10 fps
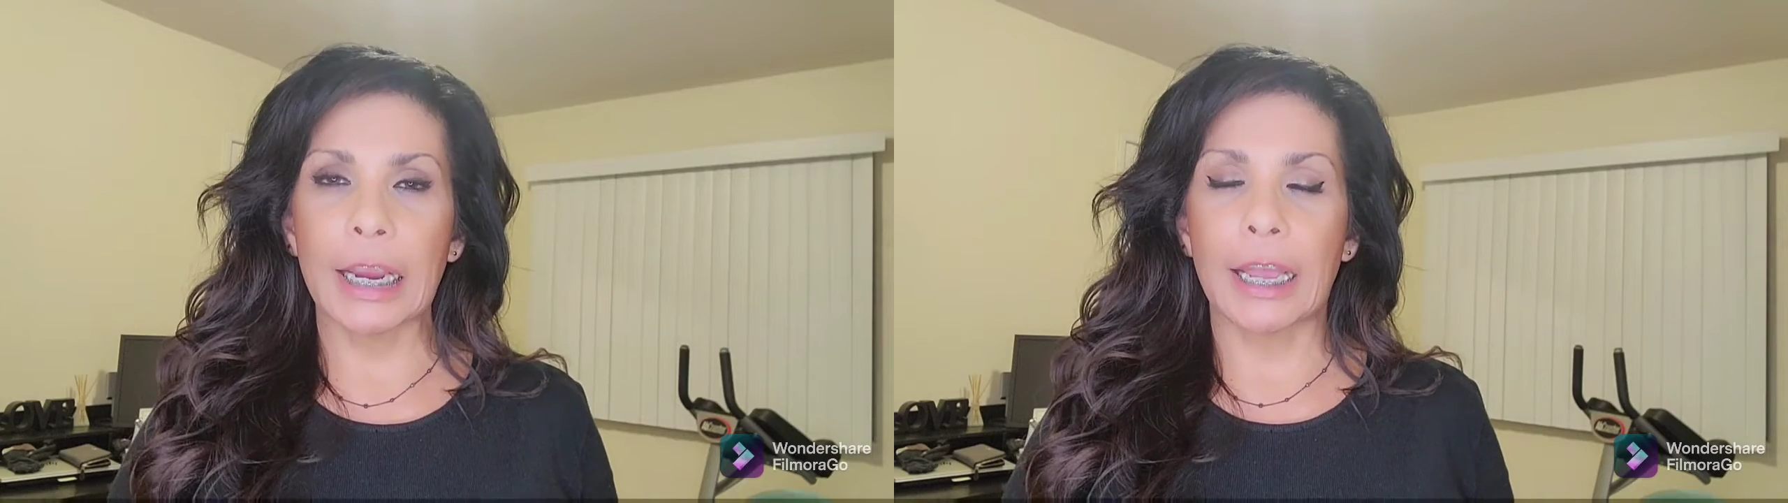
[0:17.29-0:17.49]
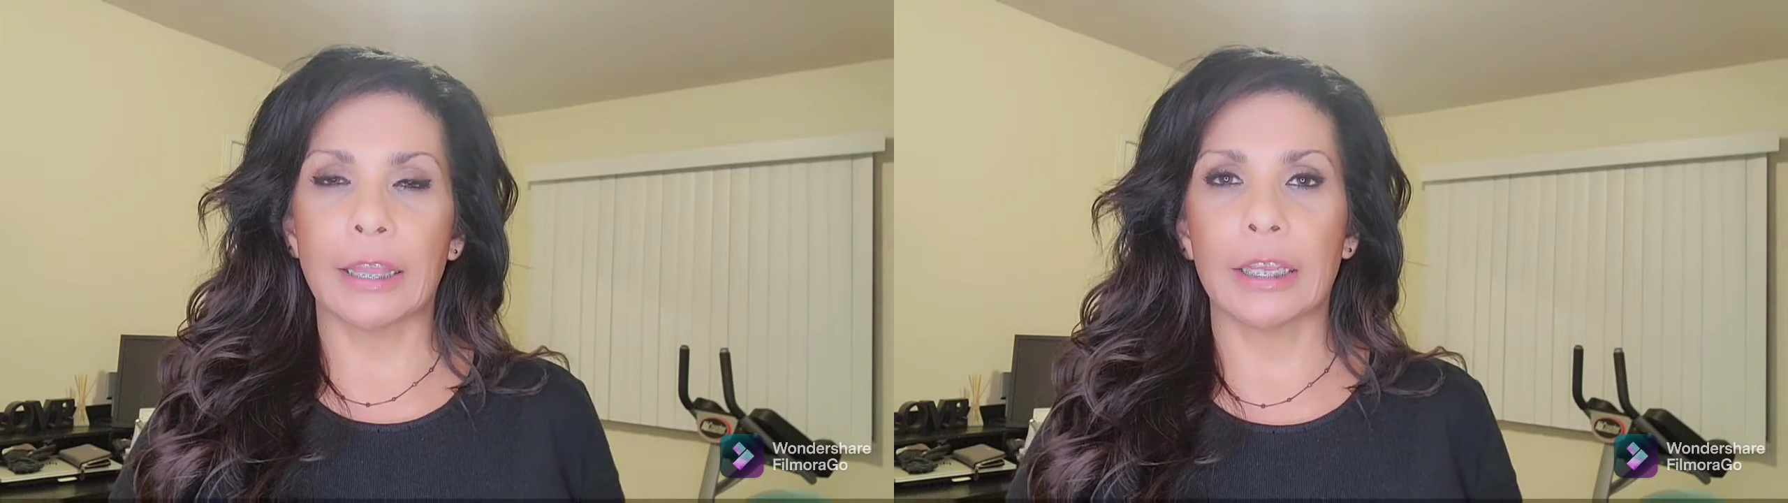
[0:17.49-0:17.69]

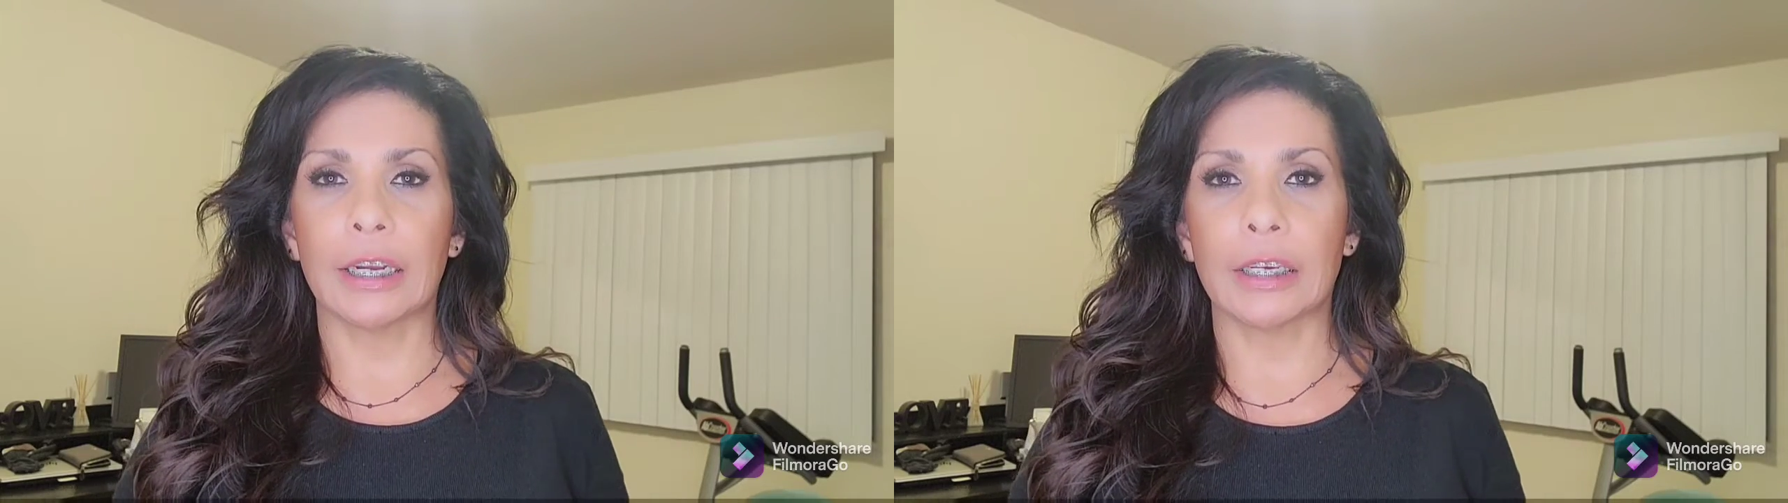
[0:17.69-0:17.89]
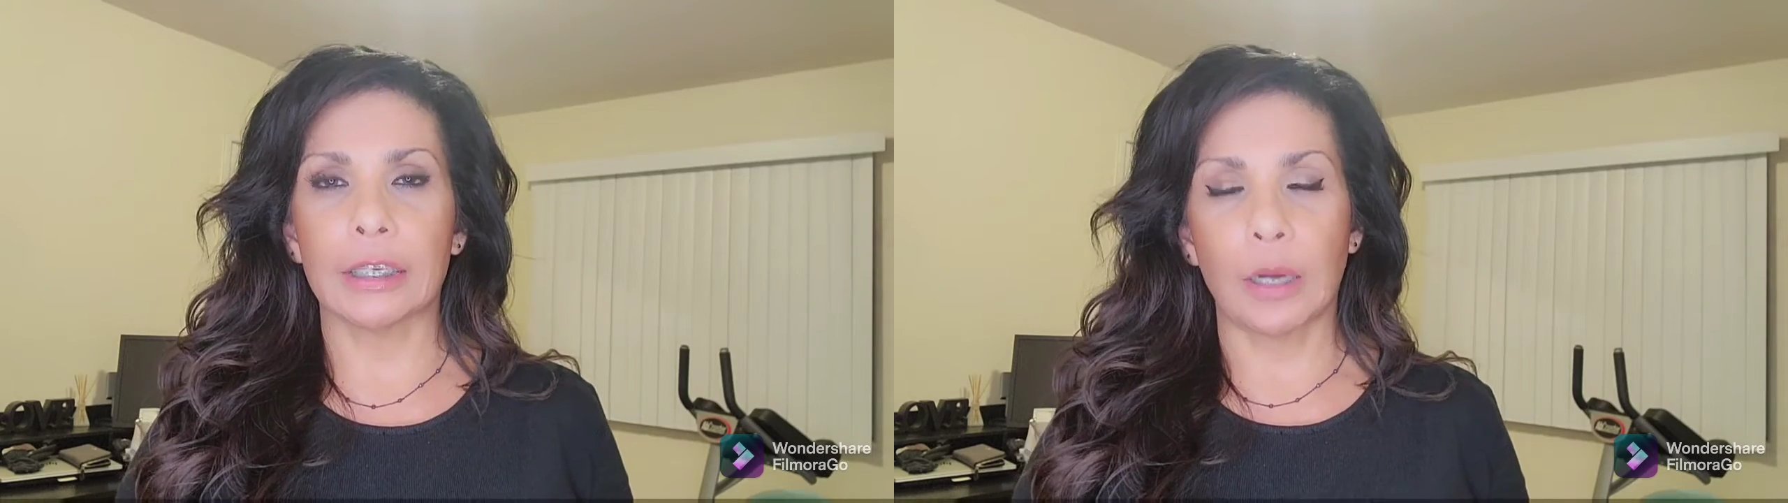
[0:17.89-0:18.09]
and
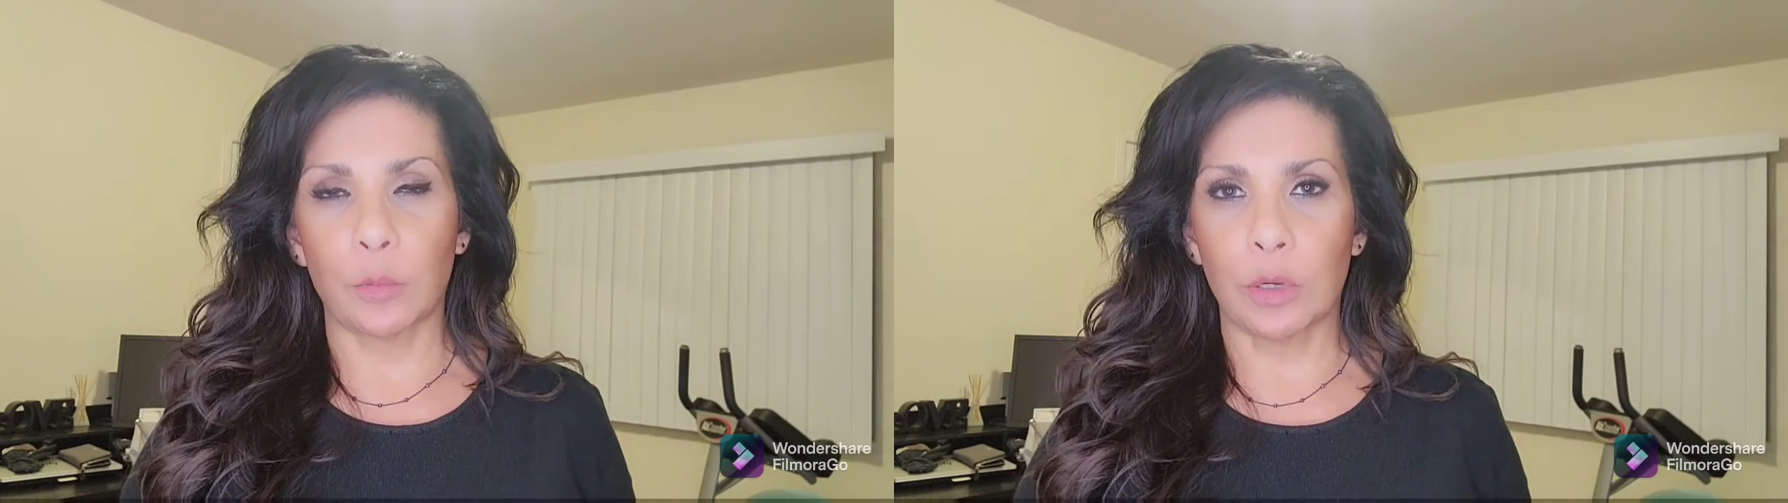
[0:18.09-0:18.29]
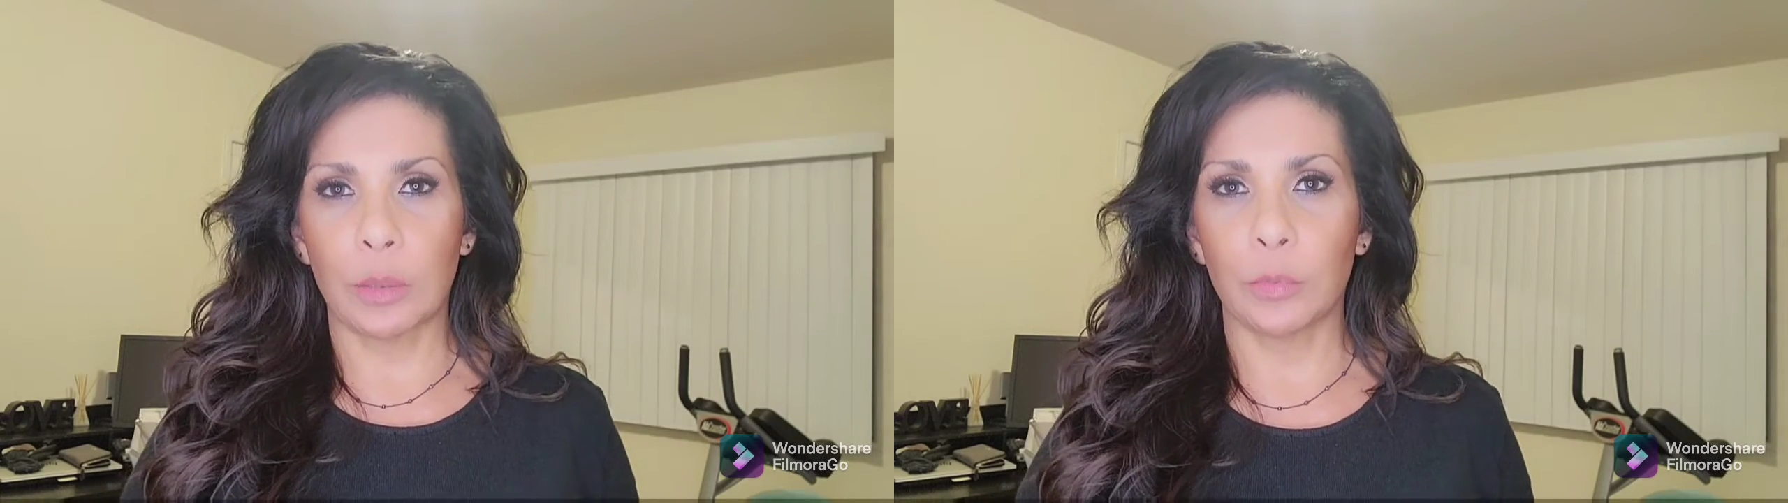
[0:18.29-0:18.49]
then I
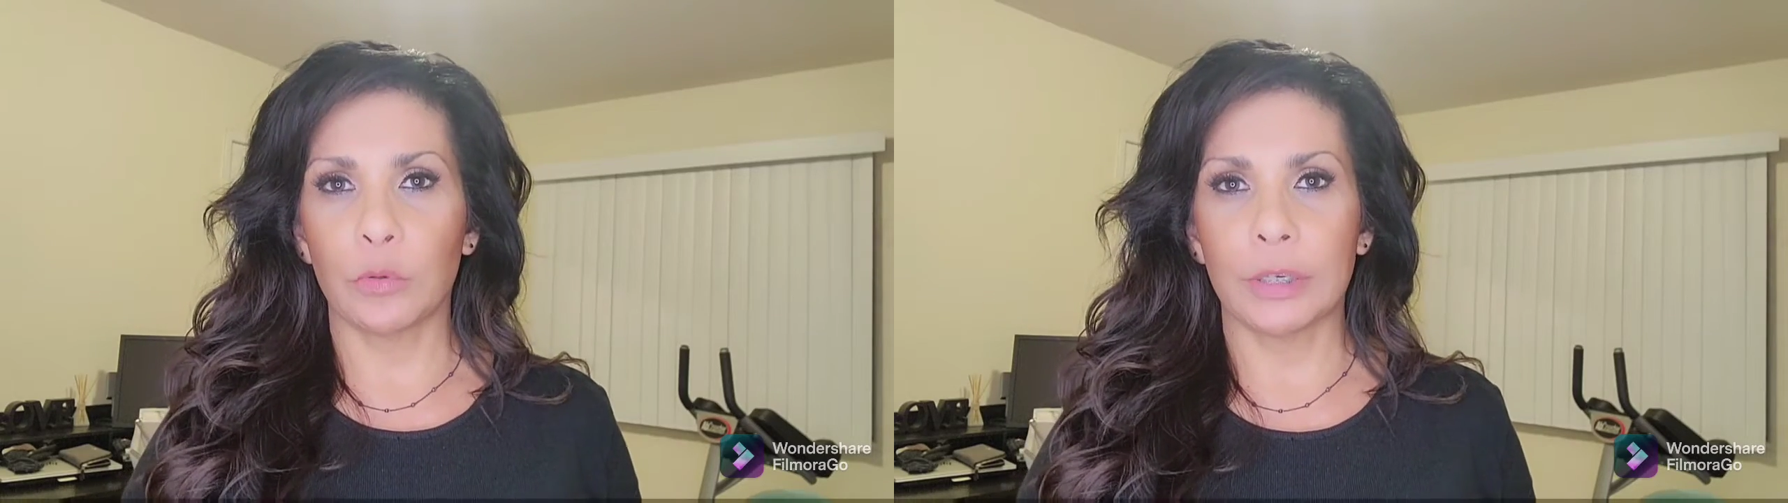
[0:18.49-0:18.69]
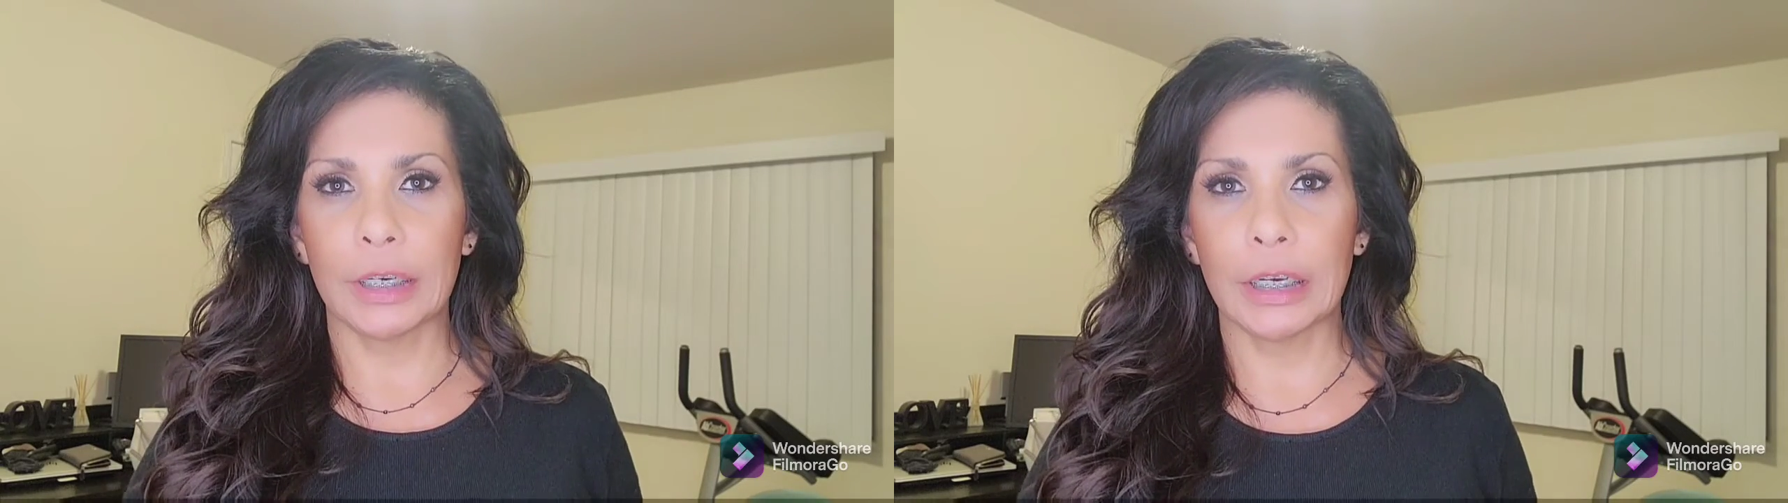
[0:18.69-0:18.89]
stopped at a
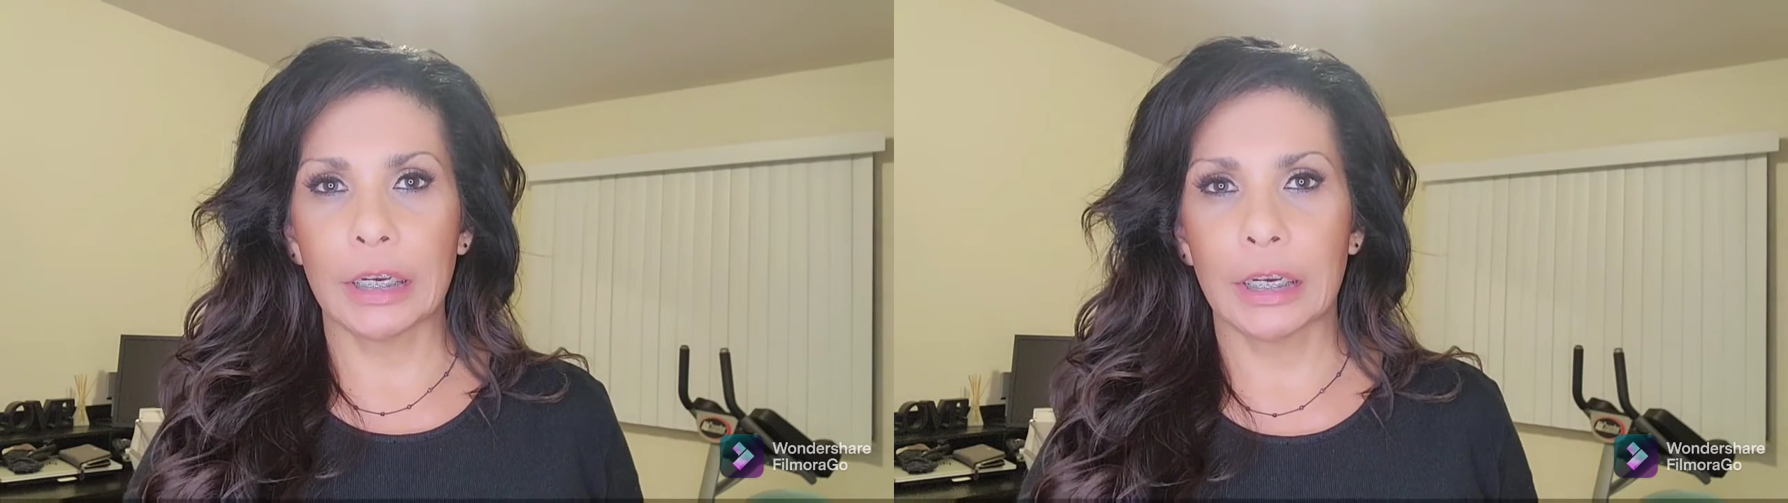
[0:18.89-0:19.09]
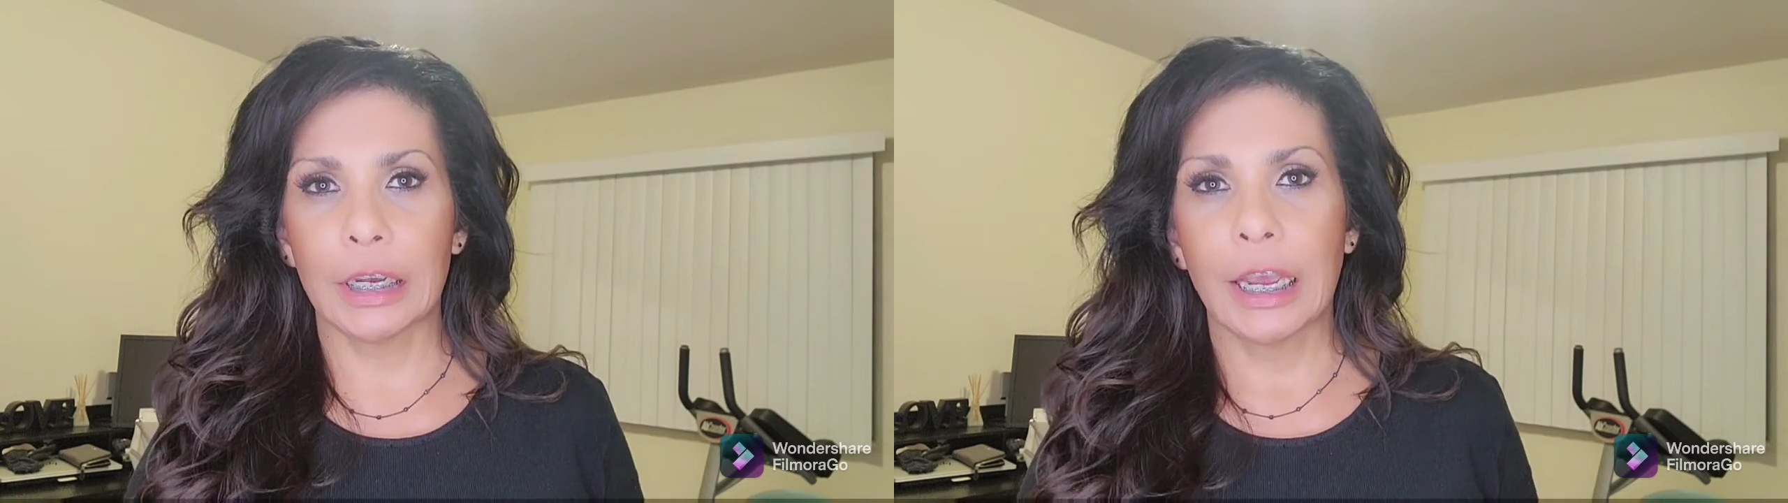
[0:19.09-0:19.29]

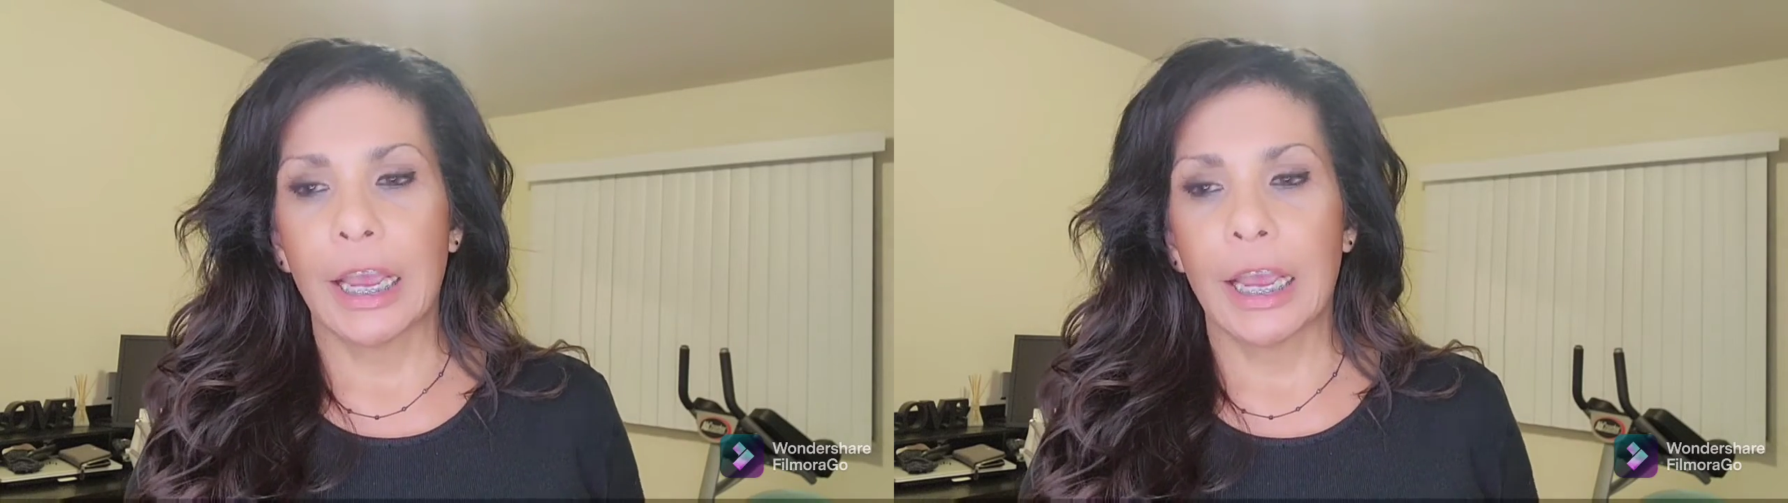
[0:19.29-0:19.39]
boutique